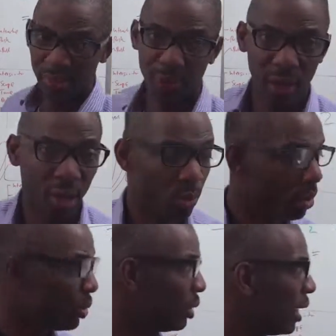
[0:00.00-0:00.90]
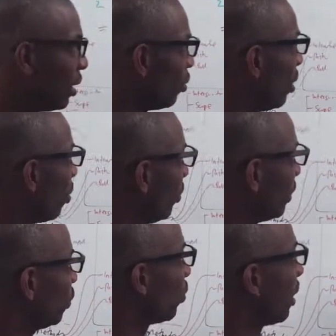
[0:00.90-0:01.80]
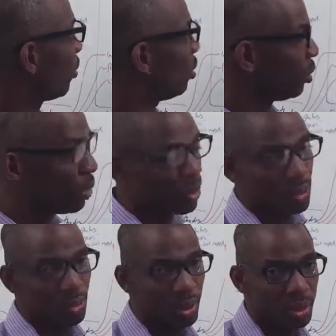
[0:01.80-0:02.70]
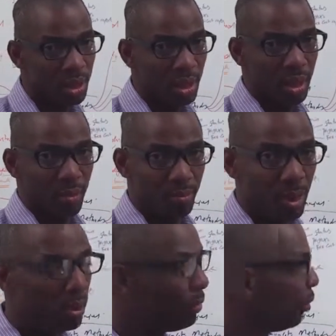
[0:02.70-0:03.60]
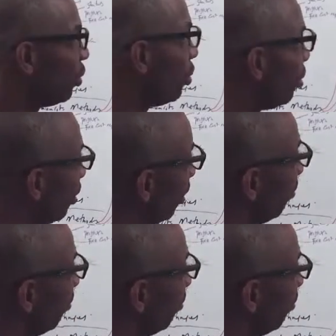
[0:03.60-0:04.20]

for anyone to get it wrong, which is why I'm going to go through this. Many of you